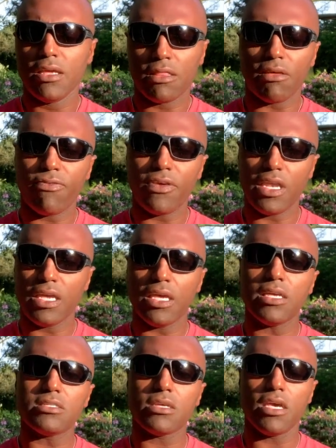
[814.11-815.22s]
The fitting
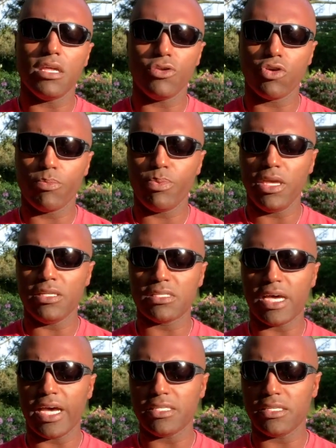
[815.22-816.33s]
is in European
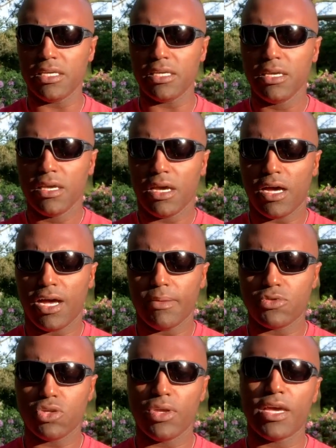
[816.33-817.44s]
sizing,
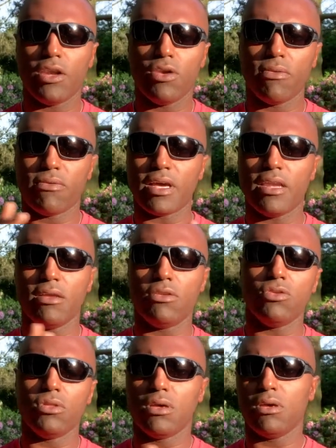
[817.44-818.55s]
so you gotta kinda
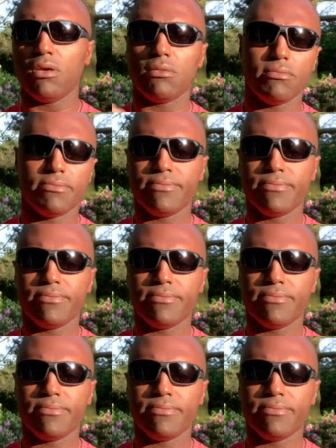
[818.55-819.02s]
do the